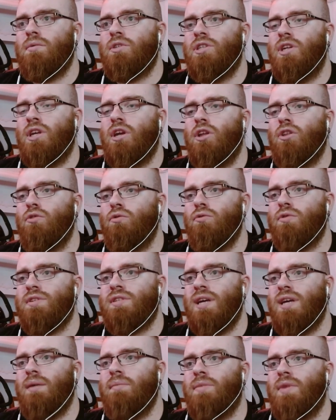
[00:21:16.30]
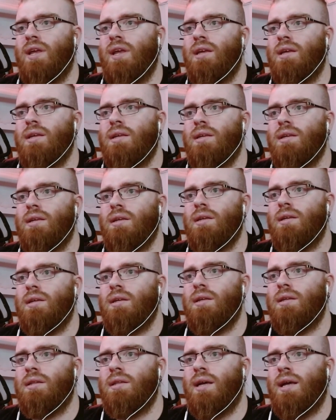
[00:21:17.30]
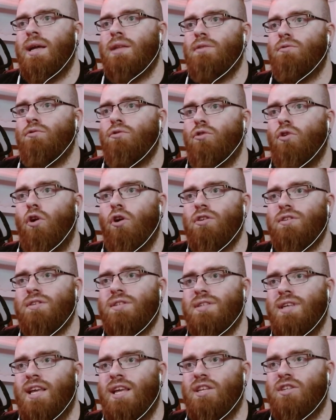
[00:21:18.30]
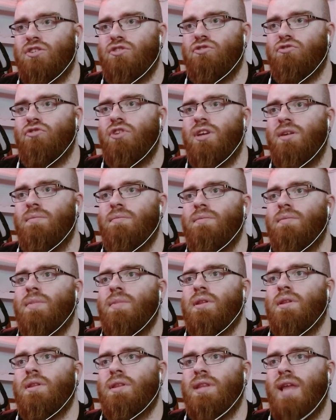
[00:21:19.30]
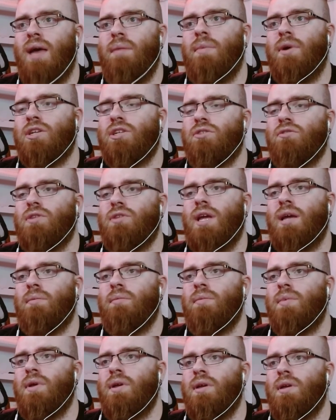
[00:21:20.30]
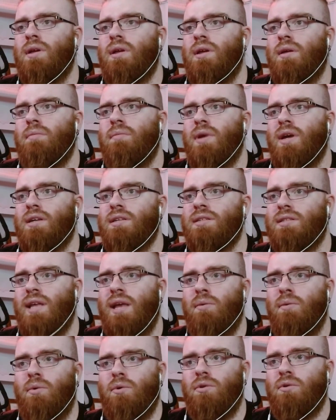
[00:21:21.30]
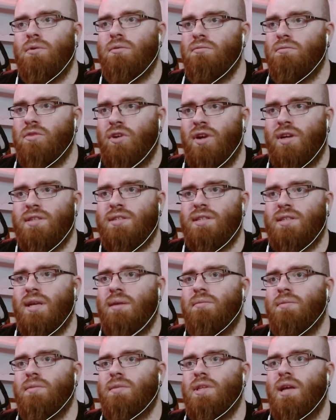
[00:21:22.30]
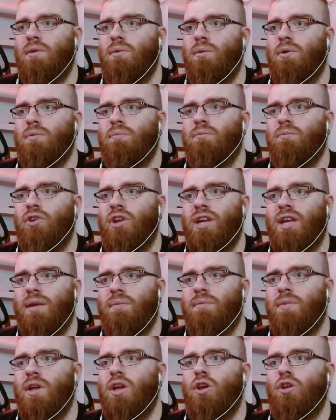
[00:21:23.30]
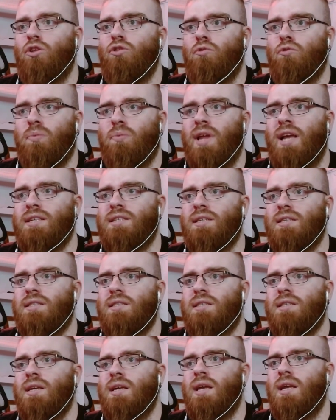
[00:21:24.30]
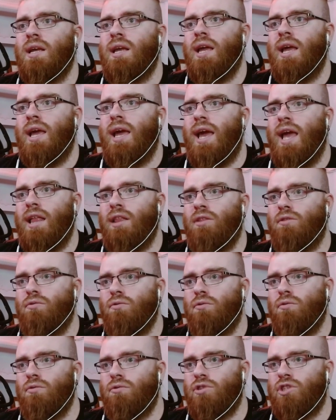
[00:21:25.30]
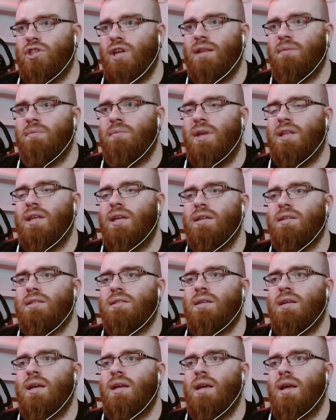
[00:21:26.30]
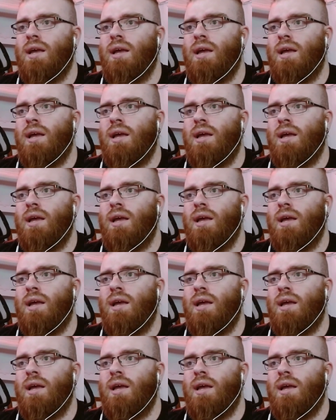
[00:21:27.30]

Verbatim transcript: she can do something to cause extreme damage to them, because they will trust him. They will bring him to places and to chat meetings